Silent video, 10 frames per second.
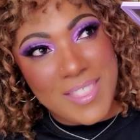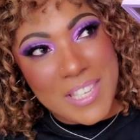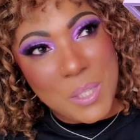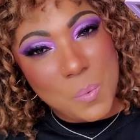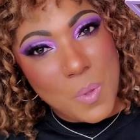
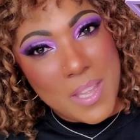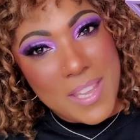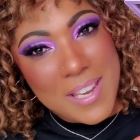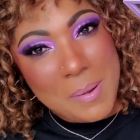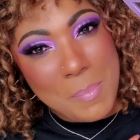this
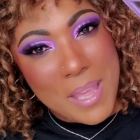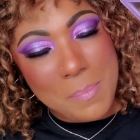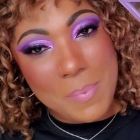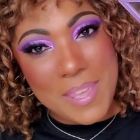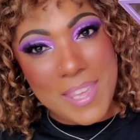one
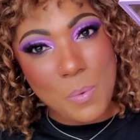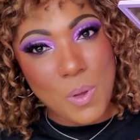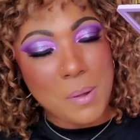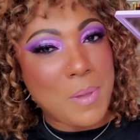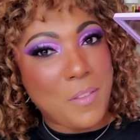might be
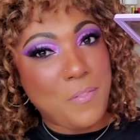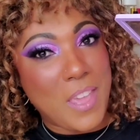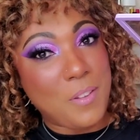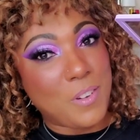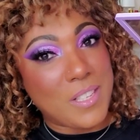one of my
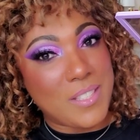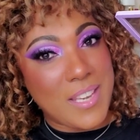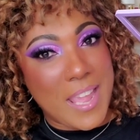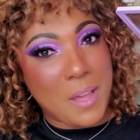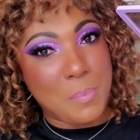
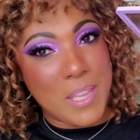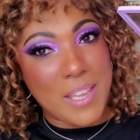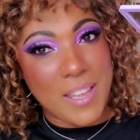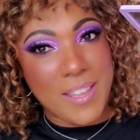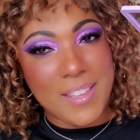favorites now
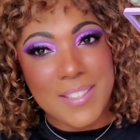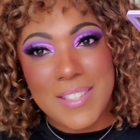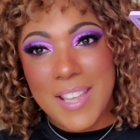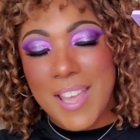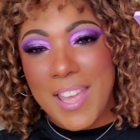
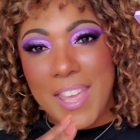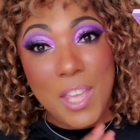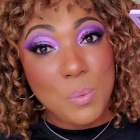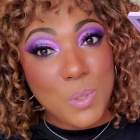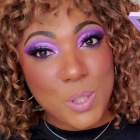because
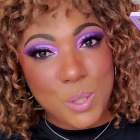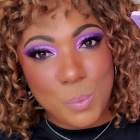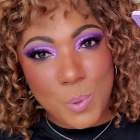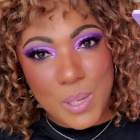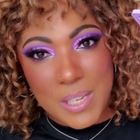it was
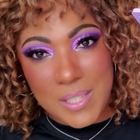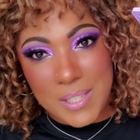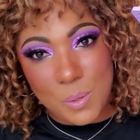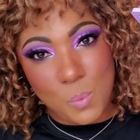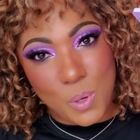super
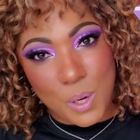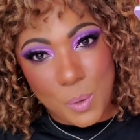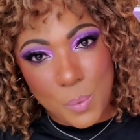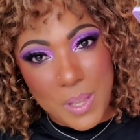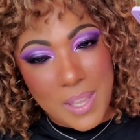easy to
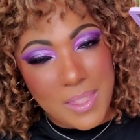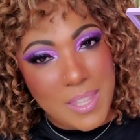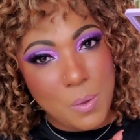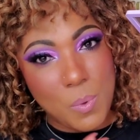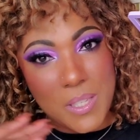work with.
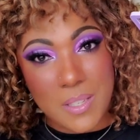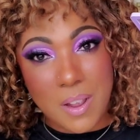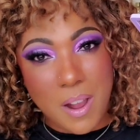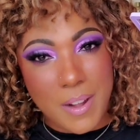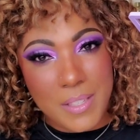It
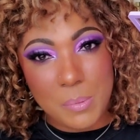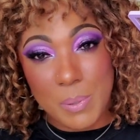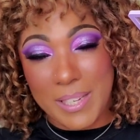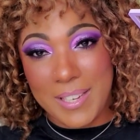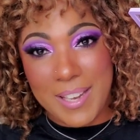wasn't hard to
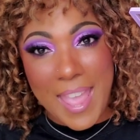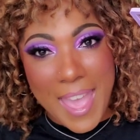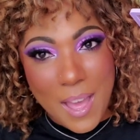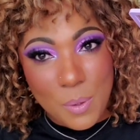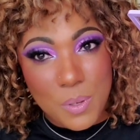blend
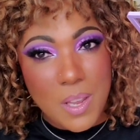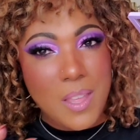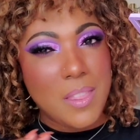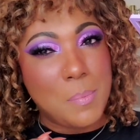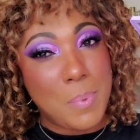out.
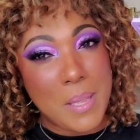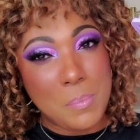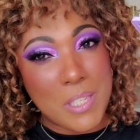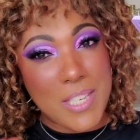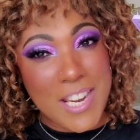The
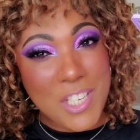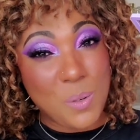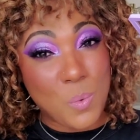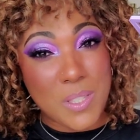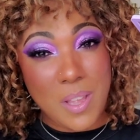
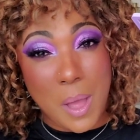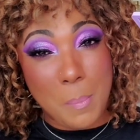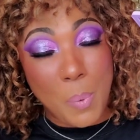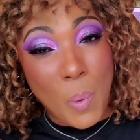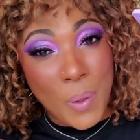pigmentation was
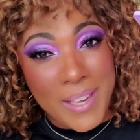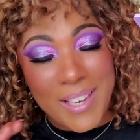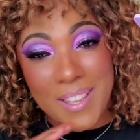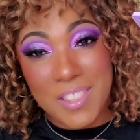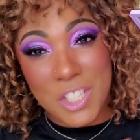on
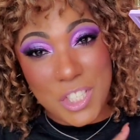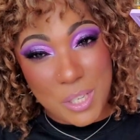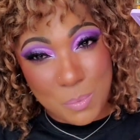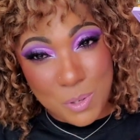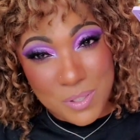point and the
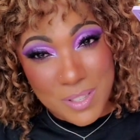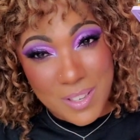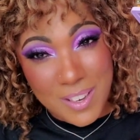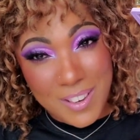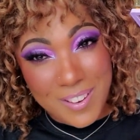shimmers
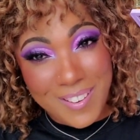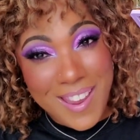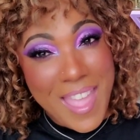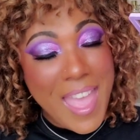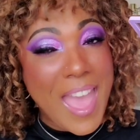in here,